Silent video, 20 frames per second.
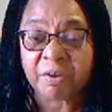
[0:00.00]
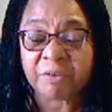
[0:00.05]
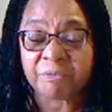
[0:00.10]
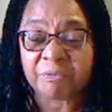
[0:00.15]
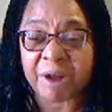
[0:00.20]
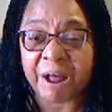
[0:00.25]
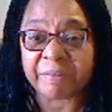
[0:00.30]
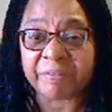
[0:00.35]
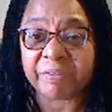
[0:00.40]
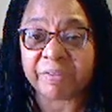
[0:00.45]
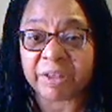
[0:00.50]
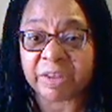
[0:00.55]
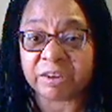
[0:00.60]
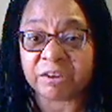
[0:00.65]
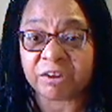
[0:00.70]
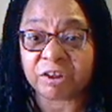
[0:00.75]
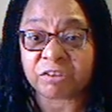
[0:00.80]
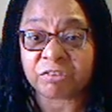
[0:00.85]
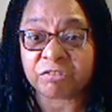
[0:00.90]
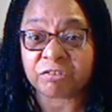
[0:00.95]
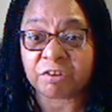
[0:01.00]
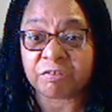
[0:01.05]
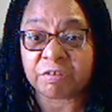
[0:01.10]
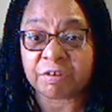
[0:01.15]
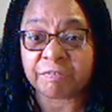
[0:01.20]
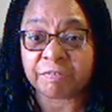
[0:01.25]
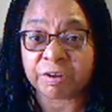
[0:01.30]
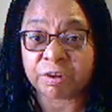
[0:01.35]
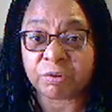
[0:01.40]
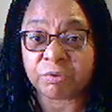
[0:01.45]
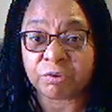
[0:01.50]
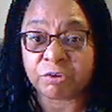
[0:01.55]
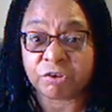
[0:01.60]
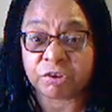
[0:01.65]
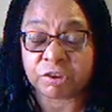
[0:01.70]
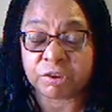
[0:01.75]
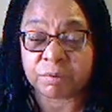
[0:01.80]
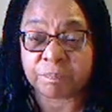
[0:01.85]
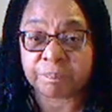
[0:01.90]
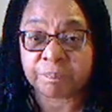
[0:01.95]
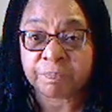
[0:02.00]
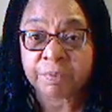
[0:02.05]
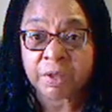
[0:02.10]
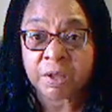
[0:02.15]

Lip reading: Rather, the Industrial Revolution,